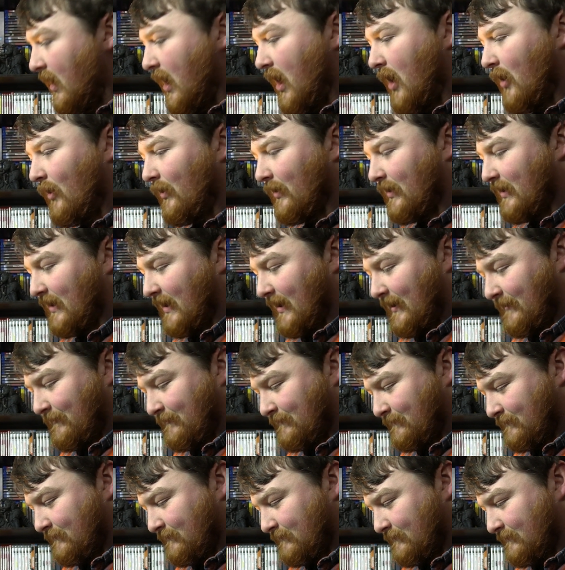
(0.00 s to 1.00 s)
Oh, okay.
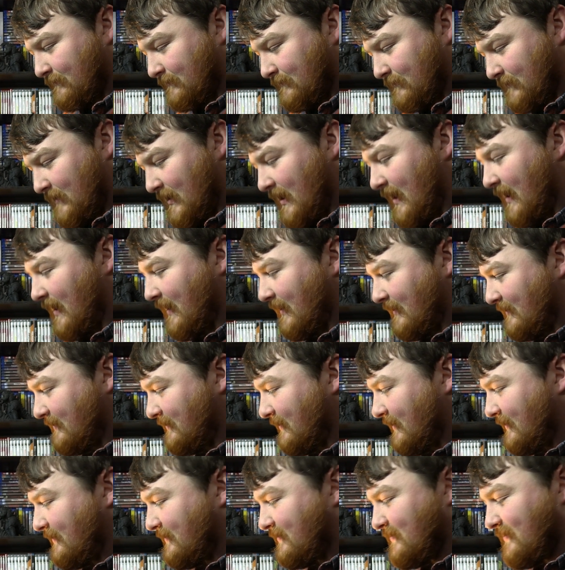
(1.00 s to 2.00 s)
Yeah,
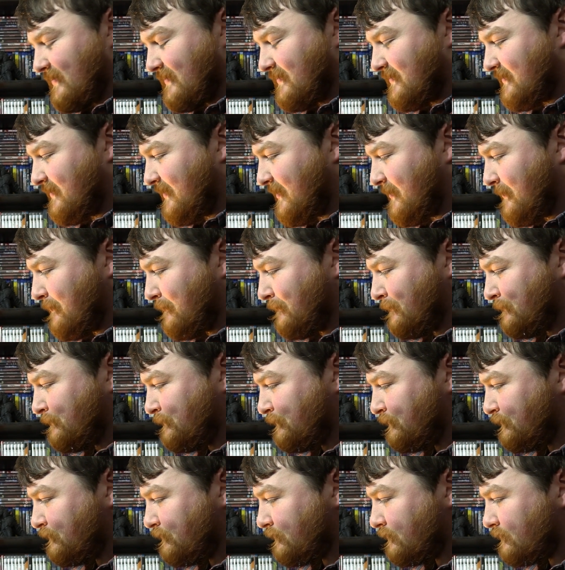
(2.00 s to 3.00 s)
it's just
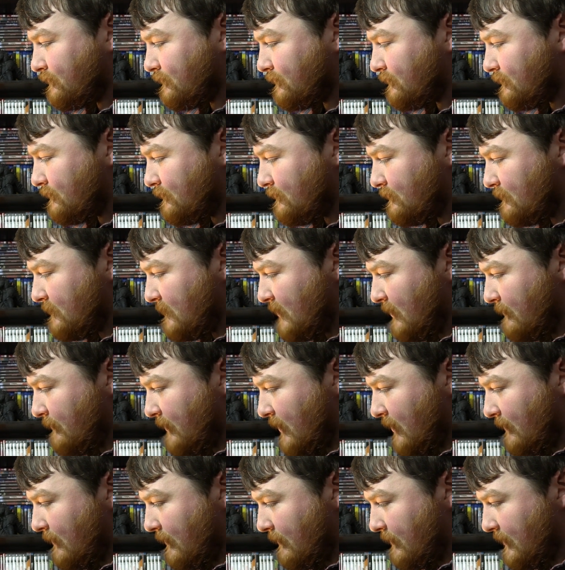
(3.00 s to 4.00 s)

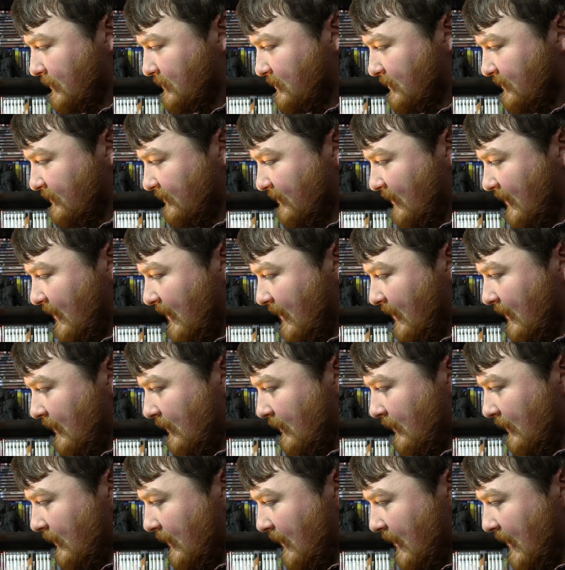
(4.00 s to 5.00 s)
Paramount Pictures
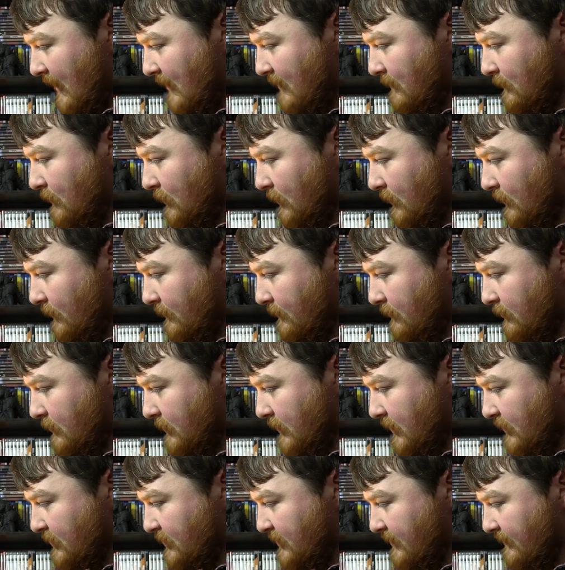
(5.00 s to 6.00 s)
Handbook of
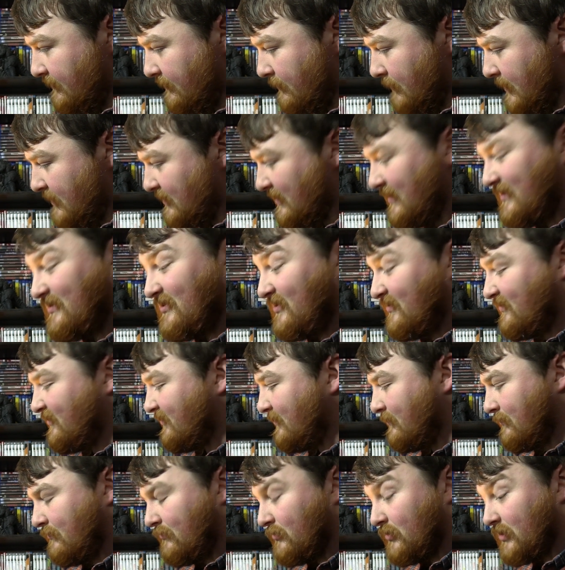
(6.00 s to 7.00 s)
Production Information. It's just
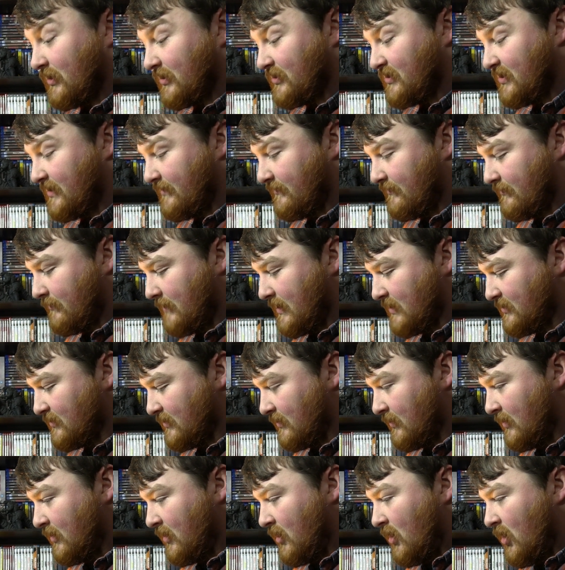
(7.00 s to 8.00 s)
some production
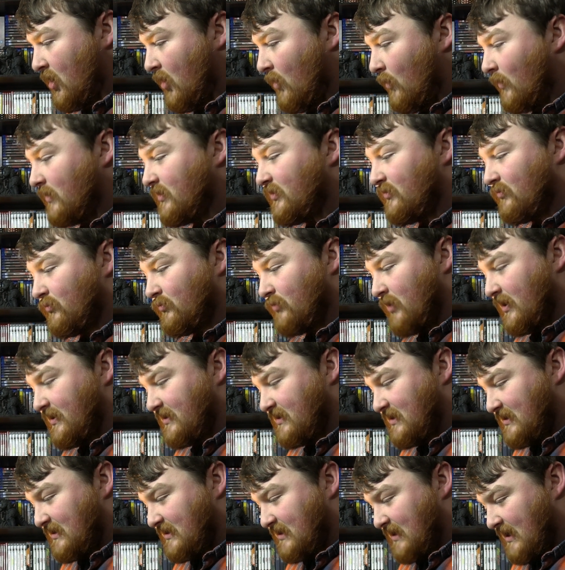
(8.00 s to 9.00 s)
information, which is all
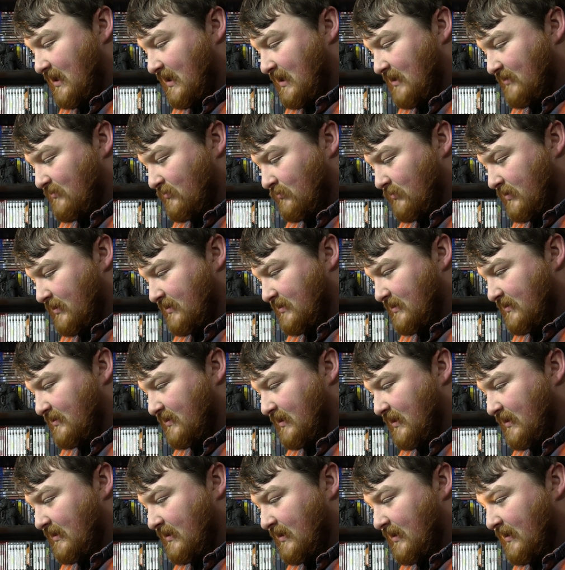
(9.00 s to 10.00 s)
nice to see. It's all nice to
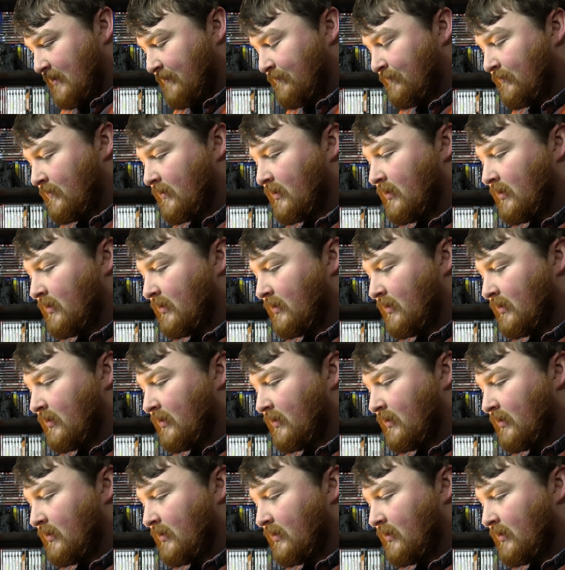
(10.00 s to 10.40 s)
see in here.